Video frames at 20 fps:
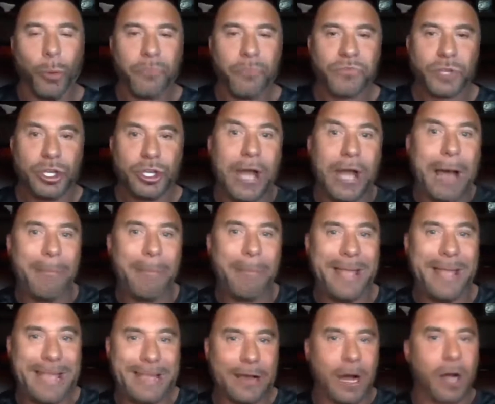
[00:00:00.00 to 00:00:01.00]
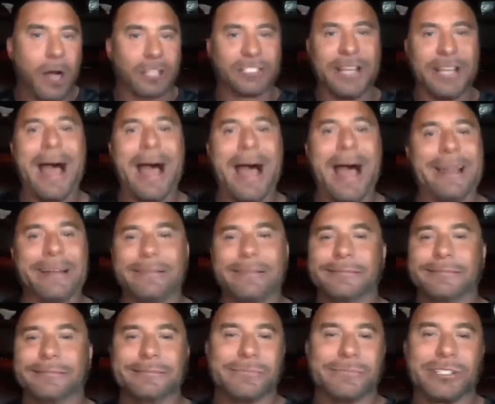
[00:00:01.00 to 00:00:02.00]
you got me, all tatted,
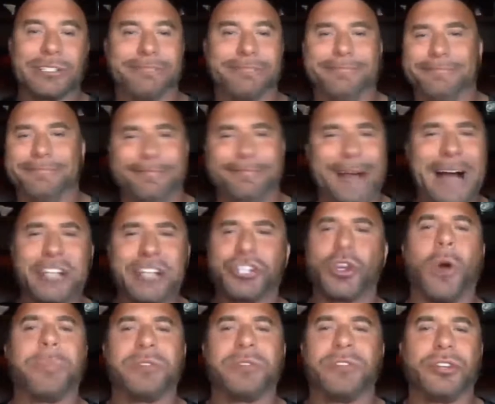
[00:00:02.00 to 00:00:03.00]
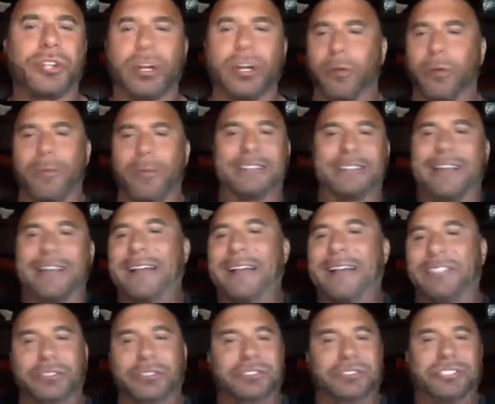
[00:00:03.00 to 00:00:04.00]
and I'd show up to the tournament with my
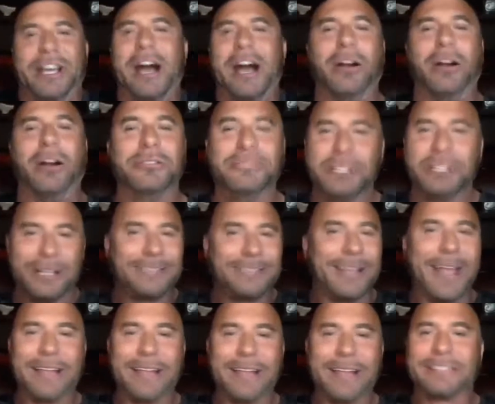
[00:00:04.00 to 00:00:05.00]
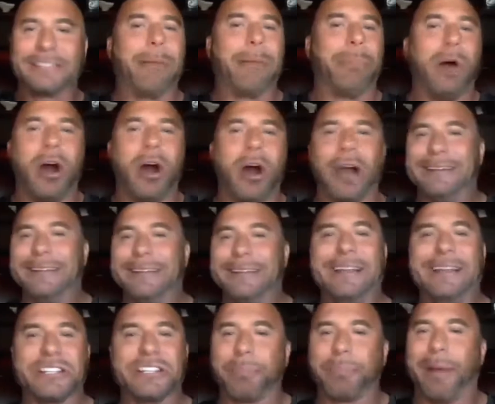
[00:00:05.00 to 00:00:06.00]
tattoos out, tank top on,
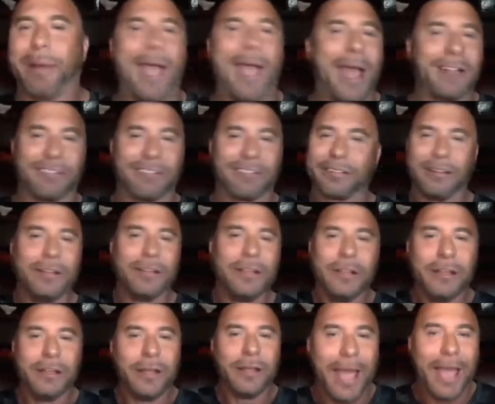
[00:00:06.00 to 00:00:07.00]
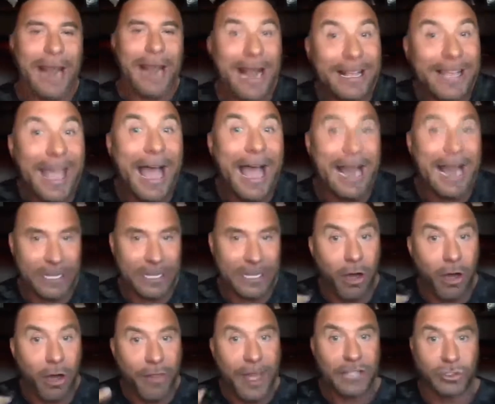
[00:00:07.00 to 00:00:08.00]
Adidas pants, and I caddy. On
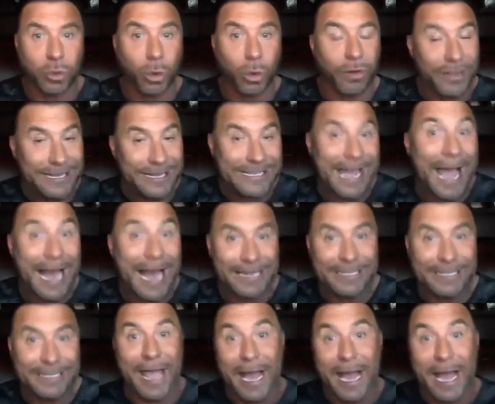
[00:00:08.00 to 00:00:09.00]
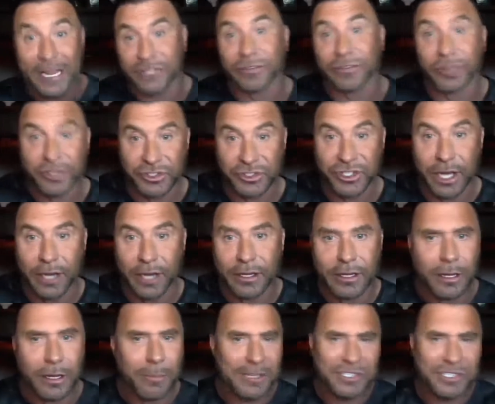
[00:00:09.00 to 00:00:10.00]
that tour, the dad caddies for the son.
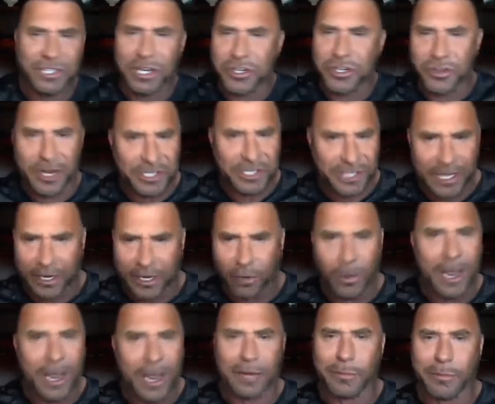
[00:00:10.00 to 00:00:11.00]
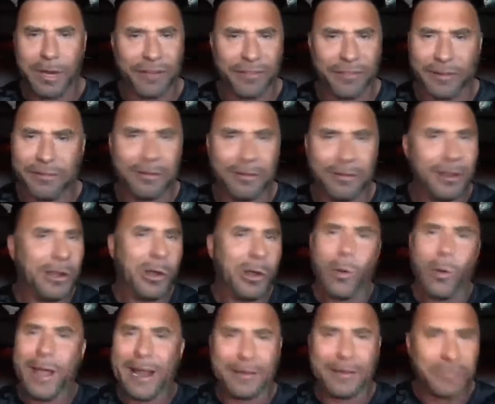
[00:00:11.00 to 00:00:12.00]
My son dressed like a ragamuffin. We
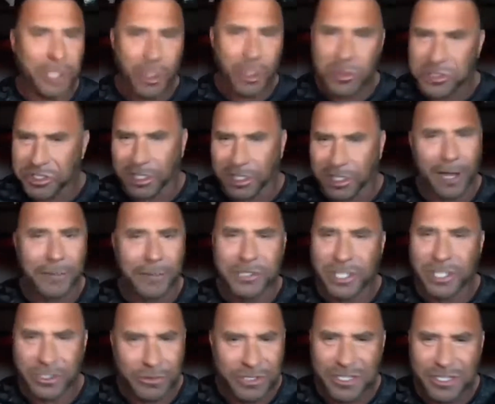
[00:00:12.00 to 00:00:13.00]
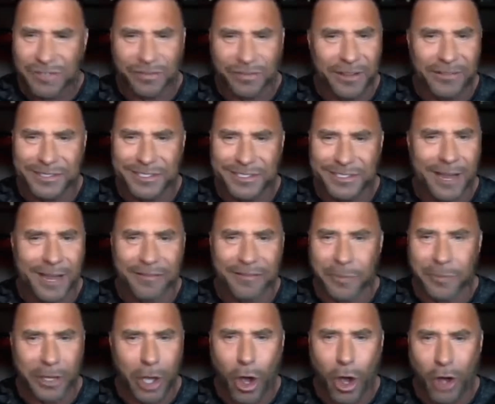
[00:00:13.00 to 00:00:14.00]
had him used clubs because it was his 5th set from the
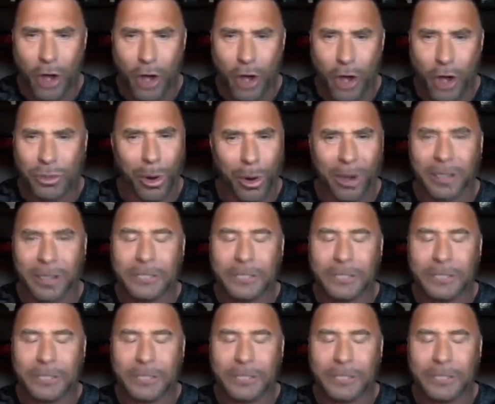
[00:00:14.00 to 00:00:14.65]
golf store.